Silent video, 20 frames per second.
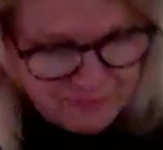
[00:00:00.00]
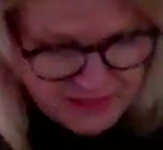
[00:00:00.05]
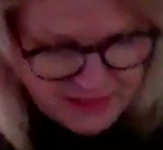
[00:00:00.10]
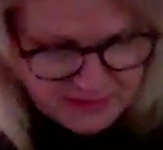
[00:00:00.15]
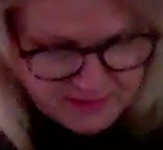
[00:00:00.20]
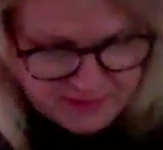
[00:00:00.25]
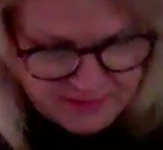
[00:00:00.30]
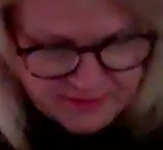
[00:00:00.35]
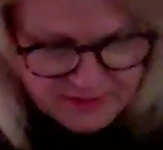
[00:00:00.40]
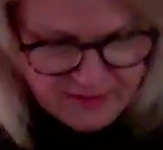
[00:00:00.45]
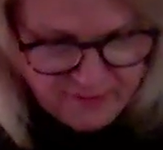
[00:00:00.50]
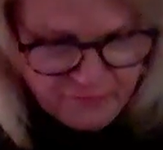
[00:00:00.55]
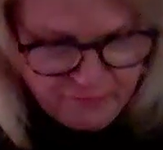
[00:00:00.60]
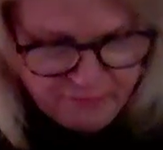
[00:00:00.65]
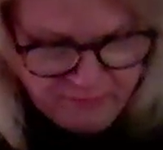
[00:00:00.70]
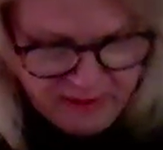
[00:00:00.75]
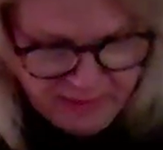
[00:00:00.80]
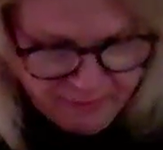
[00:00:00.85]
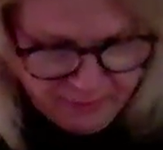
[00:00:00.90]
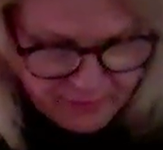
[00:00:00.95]
piece of
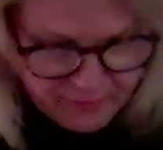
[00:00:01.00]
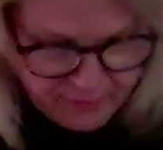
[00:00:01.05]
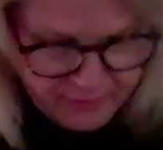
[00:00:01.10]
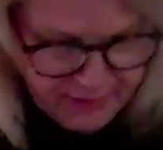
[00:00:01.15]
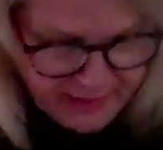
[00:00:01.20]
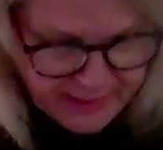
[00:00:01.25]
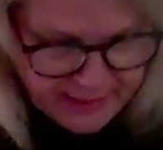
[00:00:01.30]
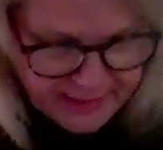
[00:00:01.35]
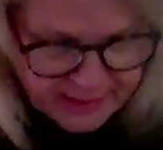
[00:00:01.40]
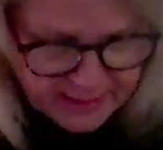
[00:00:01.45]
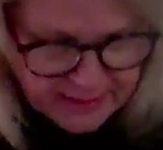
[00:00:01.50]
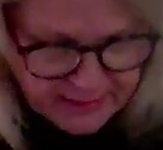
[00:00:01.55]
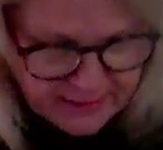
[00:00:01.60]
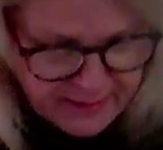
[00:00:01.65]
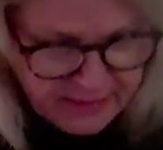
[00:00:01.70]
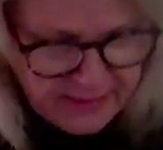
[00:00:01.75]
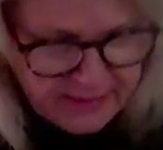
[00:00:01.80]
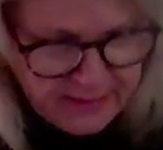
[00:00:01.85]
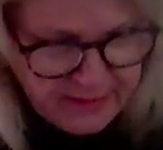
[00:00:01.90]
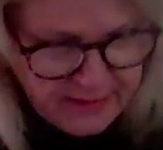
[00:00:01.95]
pepper, right?
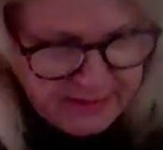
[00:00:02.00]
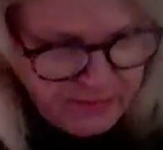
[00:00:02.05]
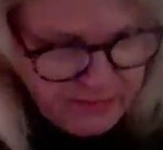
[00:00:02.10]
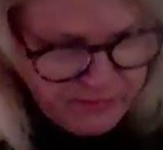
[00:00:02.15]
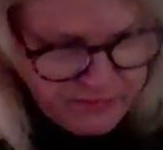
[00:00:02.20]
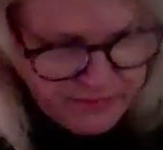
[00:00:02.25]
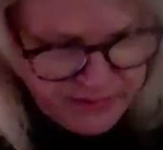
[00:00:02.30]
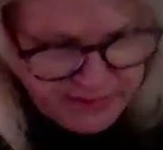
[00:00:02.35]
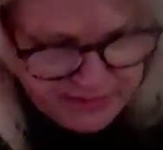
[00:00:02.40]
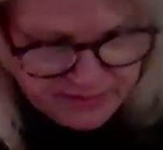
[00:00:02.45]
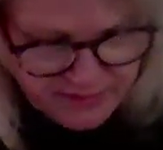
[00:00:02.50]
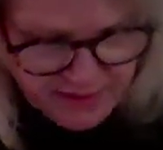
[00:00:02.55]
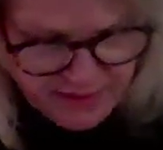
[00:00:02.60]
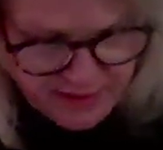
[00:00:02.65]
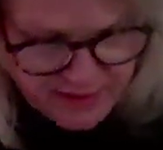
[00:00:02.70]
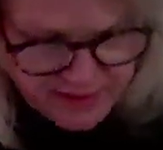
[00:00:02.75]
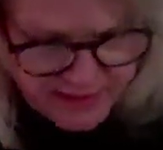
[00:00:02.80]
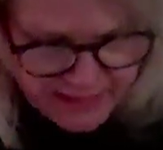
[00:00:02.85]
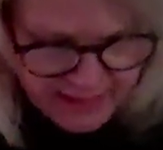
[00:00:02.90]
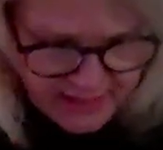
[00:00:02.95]
Put that
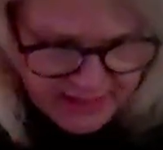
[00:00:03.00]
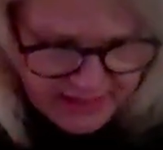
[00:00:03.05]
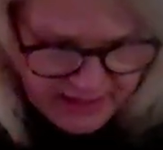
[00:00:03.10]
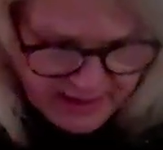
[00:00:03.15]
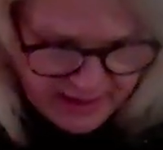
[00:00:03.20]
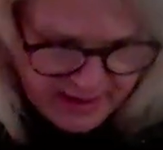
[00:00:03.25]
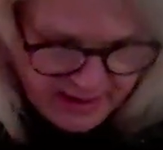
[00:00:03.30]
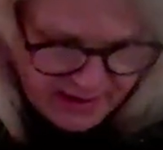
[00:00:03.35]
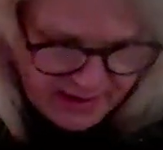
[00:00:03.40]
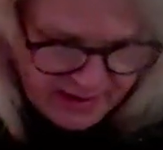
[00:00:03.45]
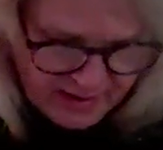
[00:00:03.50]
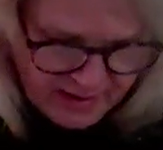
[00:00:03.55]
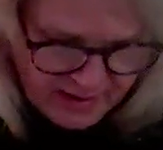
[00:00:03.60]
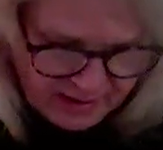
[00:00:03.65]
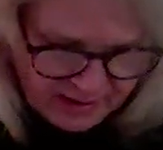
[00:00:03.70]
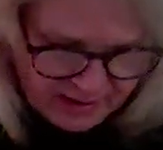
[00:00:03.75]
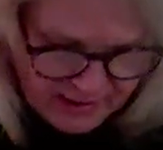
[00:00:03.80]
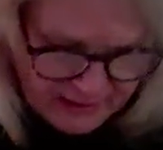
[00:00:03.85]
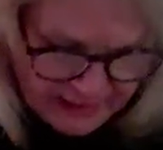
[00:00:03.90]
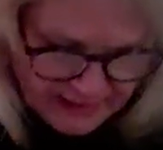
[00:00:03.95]
aside. I'm
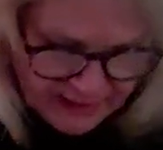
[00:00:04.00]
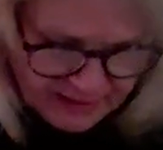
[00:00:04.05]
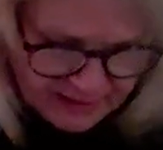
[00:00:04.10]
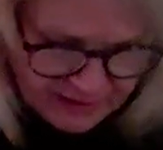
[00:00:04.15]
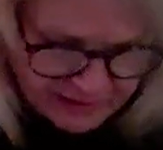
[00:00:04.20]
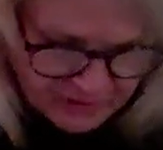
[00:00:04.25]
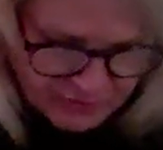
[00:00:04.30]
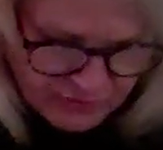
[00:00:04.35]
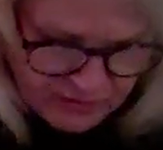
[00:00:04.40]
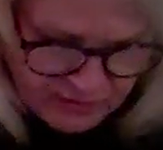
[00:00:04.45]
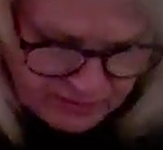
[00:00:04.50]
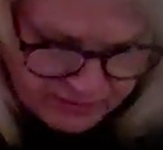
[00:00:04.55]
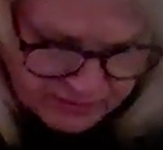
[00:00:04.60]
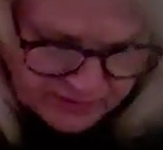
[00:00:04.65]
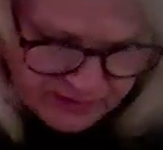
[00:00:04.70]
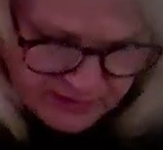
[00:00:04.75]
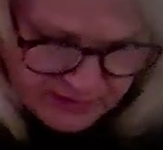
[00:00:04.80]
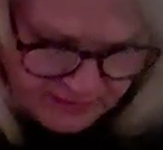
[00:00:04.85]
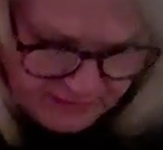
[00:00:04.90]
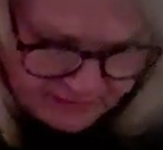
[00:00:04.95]
going to cut it in
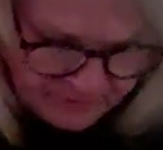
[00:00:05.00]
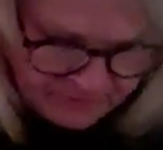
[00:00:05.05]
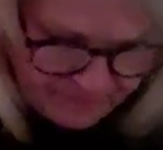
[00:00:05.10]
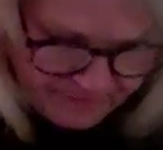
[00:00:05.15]
strips.